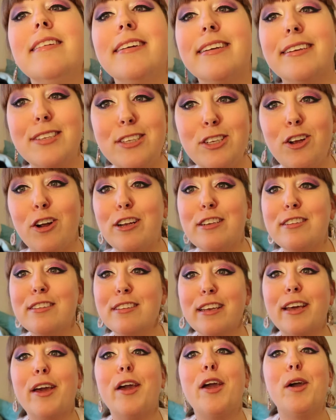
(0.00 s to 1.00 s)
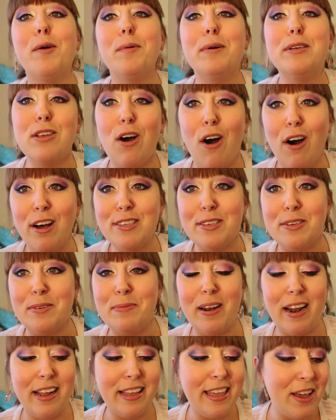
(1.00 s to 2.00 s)
Like seriously, it was
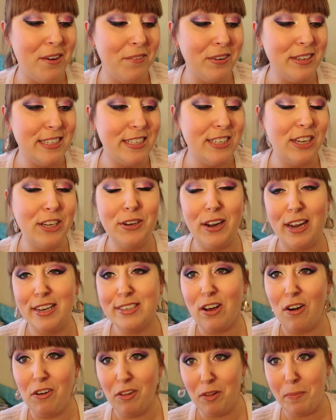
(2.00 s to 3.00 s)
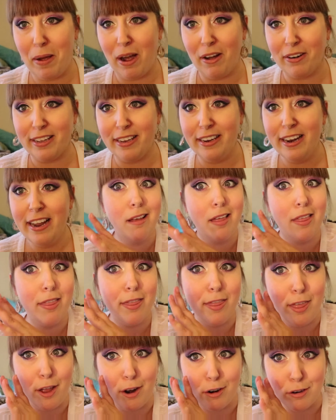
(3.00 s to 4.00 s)
awesome, and I can't wait to tell you guys all about it.
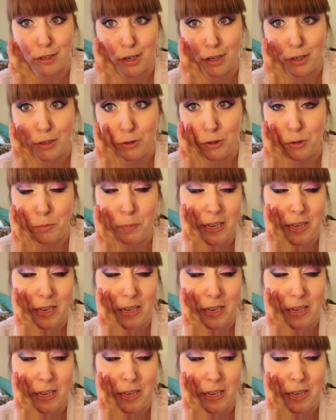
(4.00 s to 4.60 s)
There's a nude